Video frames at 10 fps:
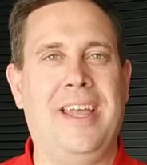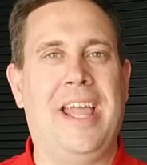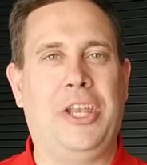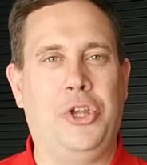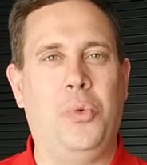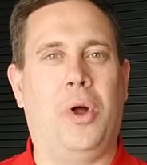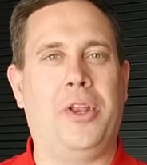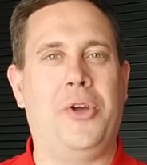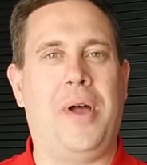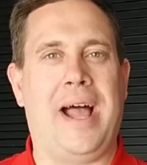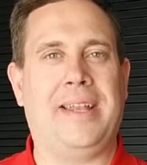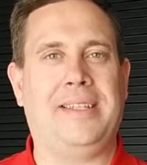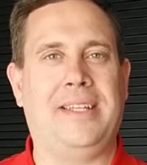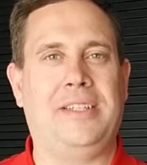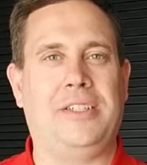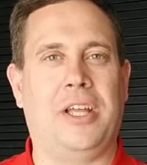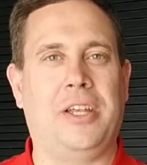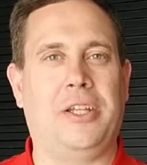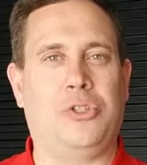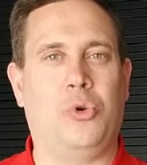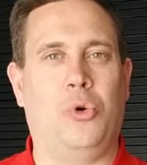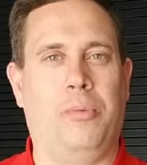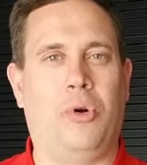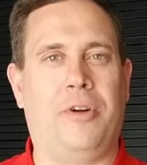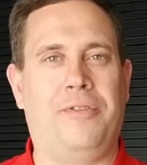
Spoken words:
and you want to know how to teach Sunday school more